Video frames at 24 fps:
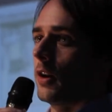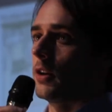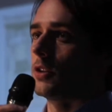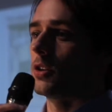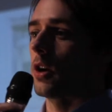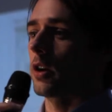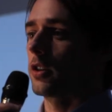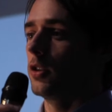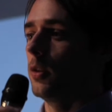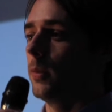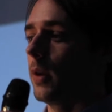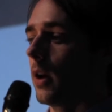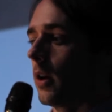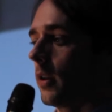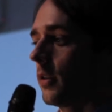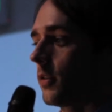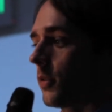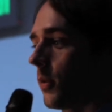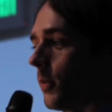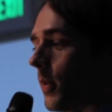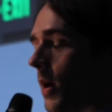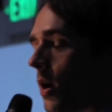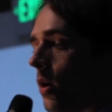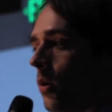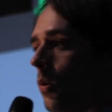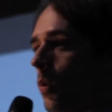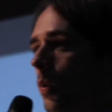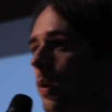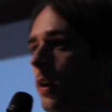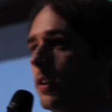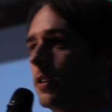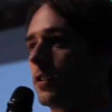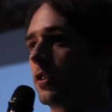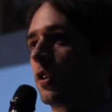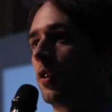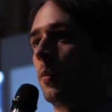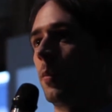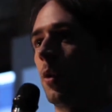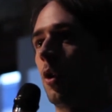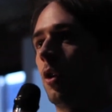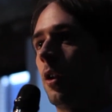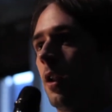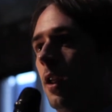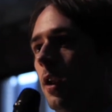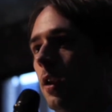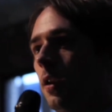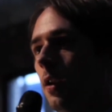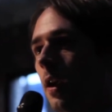to talk to you guys about was
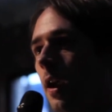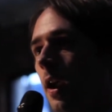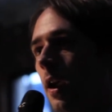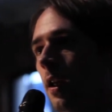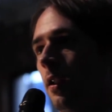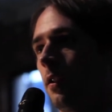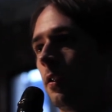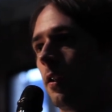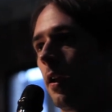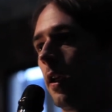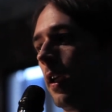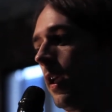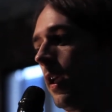community and